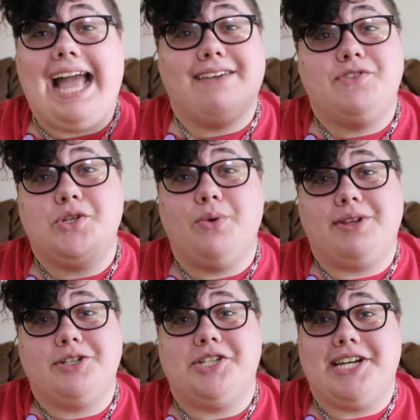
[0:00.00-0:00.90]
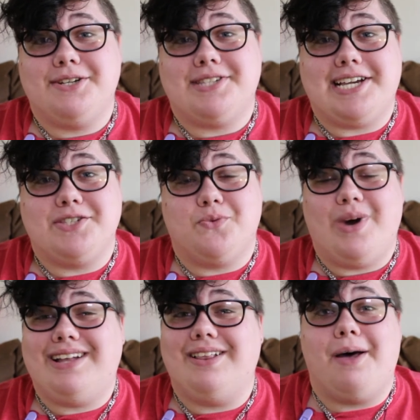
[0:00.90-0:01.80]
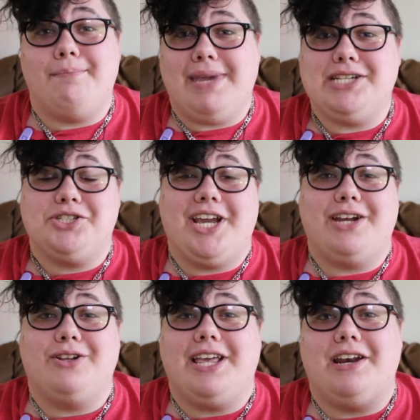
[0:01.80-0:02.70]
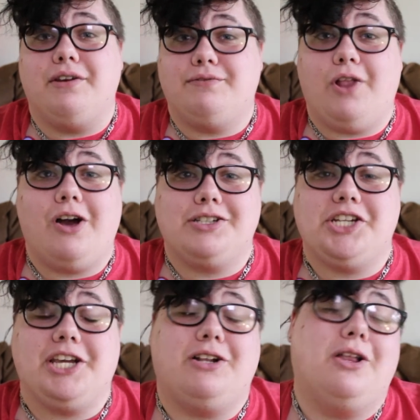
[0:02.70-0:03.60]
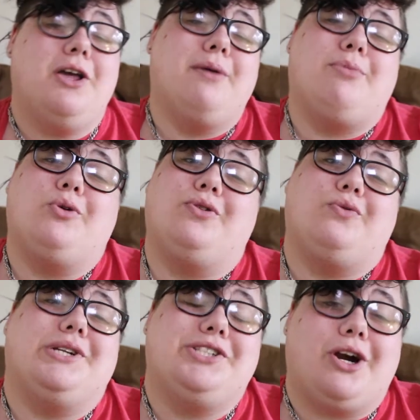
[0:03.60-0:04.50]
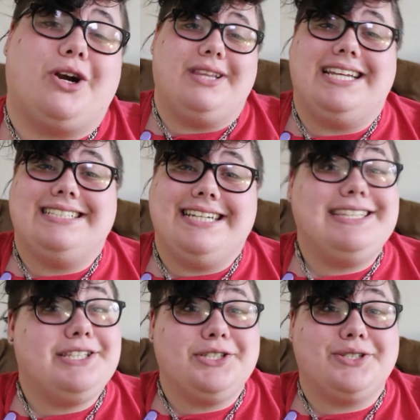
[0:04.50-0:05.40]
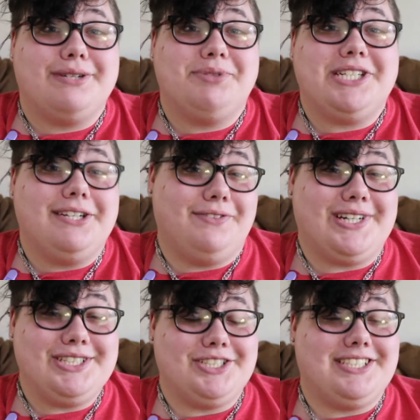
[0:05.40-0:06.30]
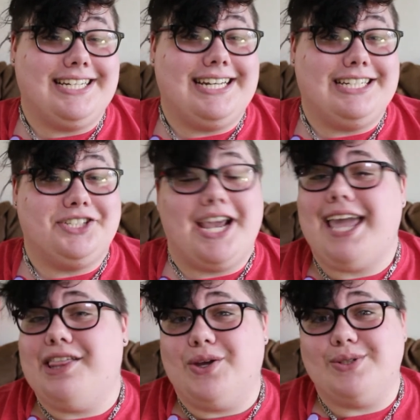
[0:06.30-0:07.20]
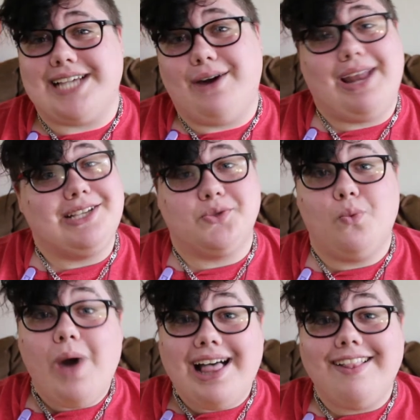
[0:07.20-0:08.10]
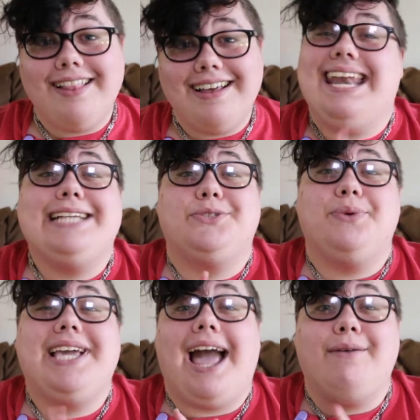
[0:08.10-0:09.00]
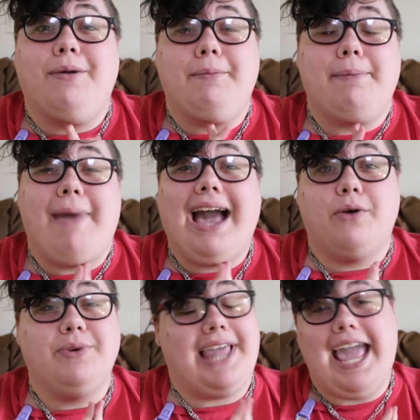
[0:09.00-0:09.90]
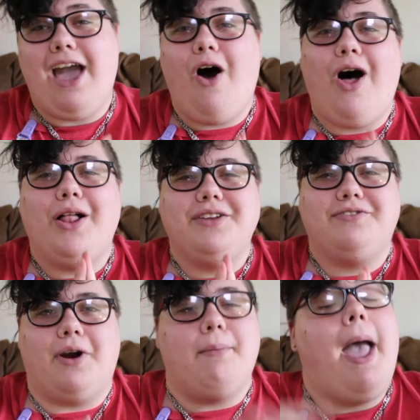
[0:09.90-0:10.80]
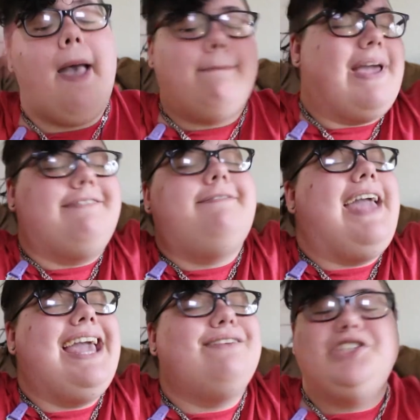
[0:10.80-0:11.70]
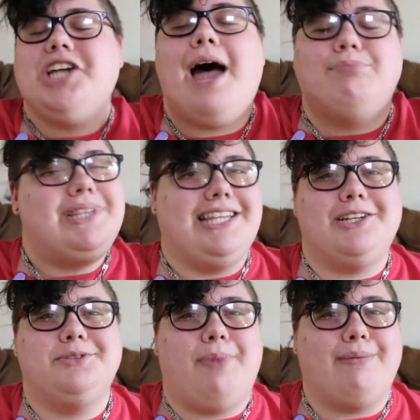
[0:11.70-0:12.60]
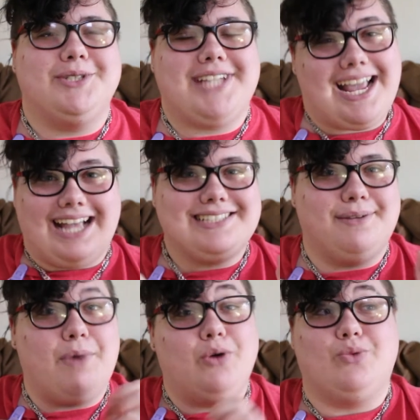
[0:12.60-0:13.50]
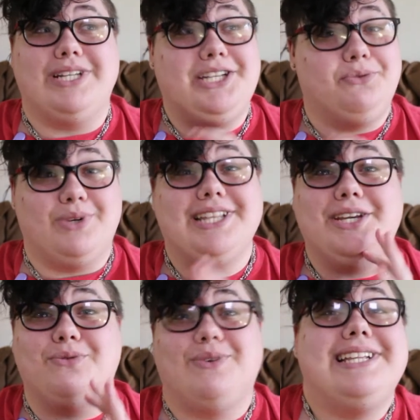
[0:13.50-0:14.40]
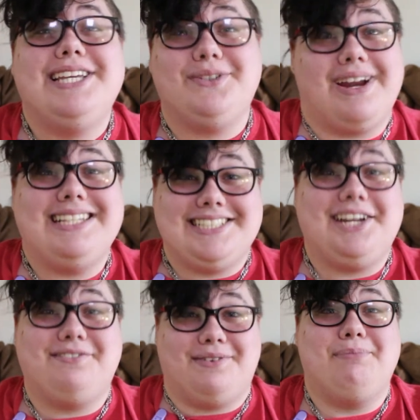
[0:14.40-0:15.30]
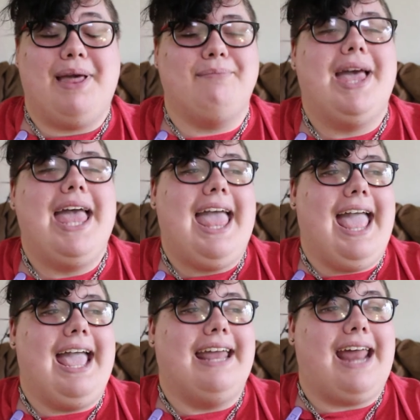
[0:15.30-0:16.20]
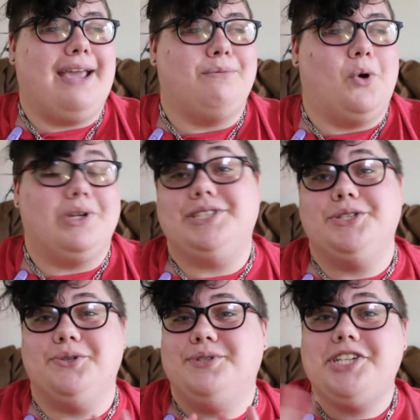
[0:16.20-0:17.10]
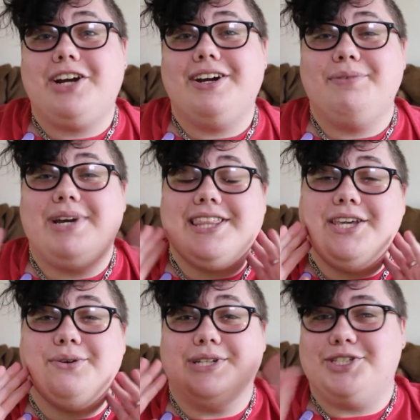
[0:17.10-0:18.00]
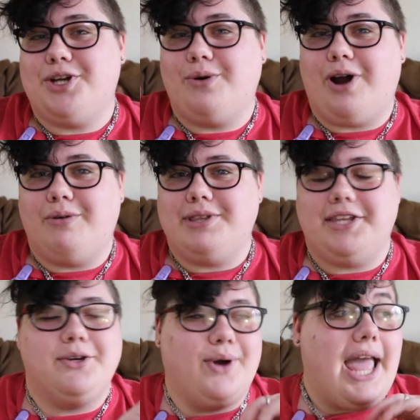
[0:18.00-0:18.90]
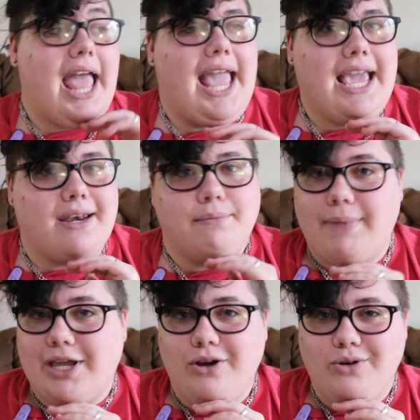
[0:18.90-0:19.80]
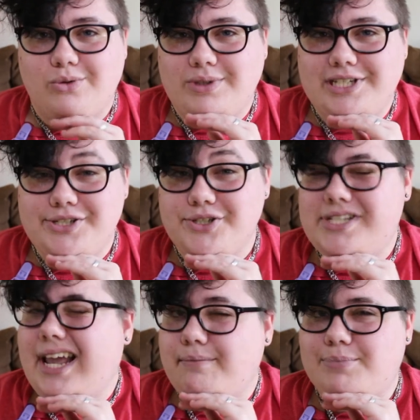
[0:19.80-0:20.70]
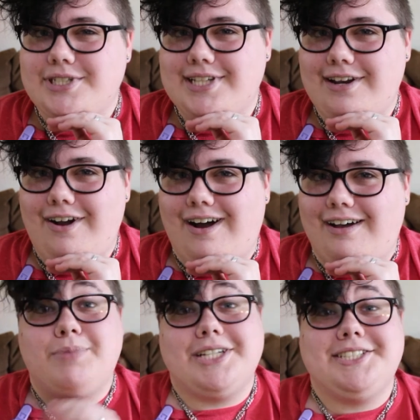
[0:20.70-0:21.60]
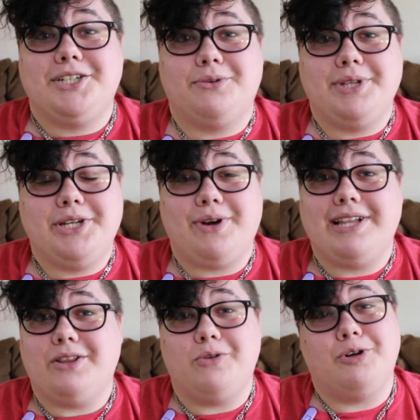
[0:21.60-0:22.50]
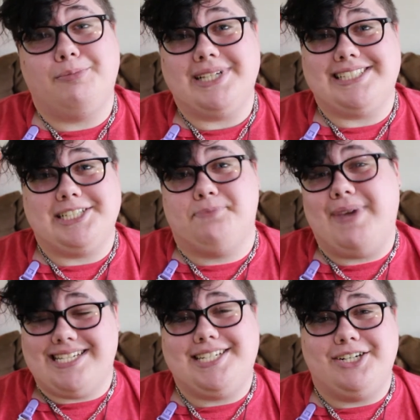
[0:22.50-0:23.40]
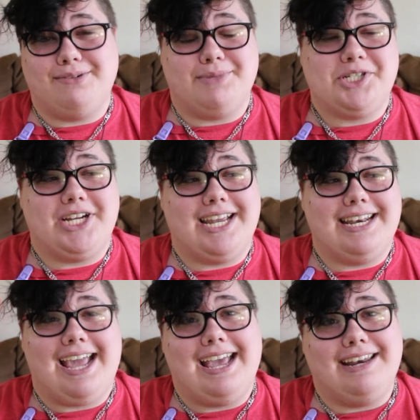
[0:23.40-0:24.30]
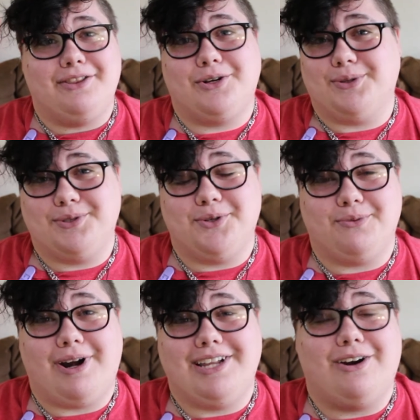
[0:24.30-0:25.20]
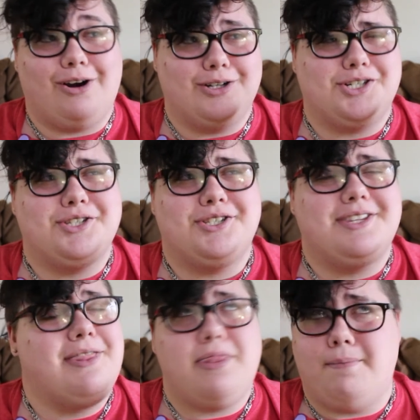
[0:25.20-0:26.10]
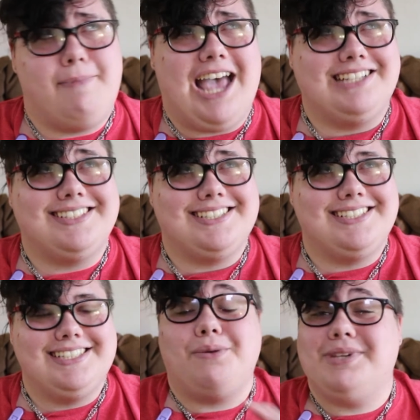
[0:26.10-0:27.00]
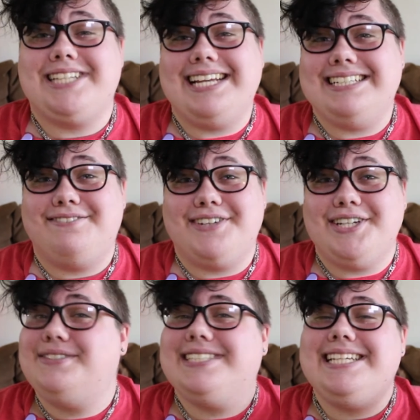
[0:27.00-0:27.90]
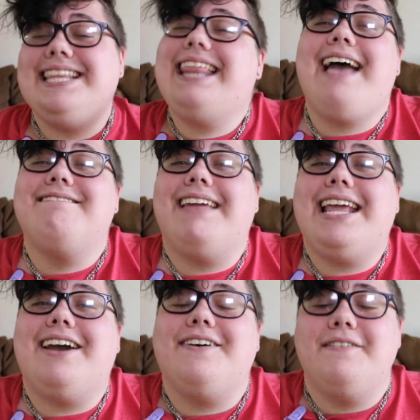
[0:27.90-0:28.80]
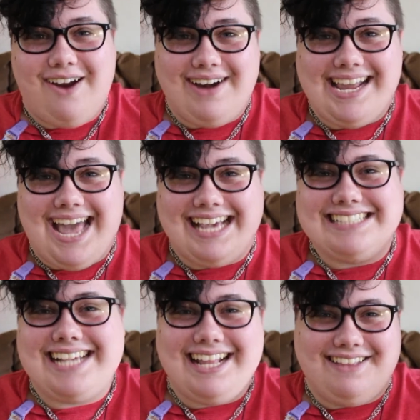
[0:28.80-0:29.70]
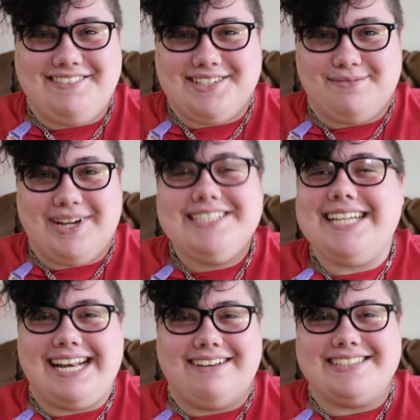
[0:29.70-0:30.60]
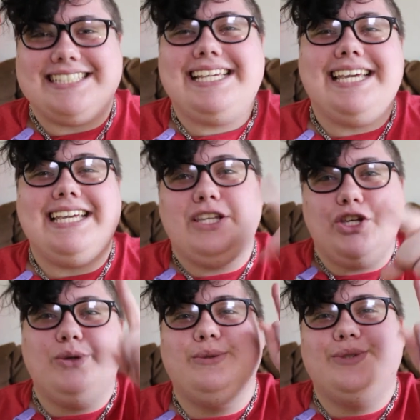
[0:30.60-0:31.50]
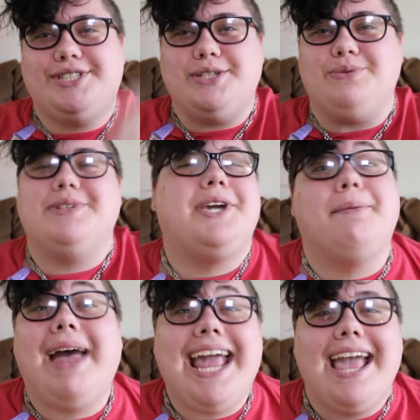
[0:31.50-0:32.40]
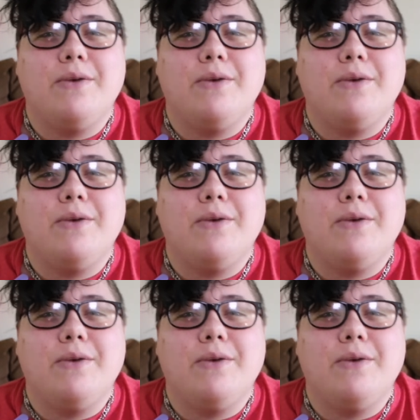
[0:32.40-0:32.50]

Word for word: I have two other channels as well, a main channel and a vlog channel, both of which linked in the description if you're interested in checking those out as well. Next week I will be back with a haul from my fave shop, Littles Bubbles. I got some really really really great stuff from them and I'm going to share it with you and show it all with you, and my code will get you ten percent off. Plus they're a really great local business based here in Michigan and the girls who run it are just the best. So I'm excited for you to see that video. Alright guys, I love you so much and I will see you soon. Goodbye!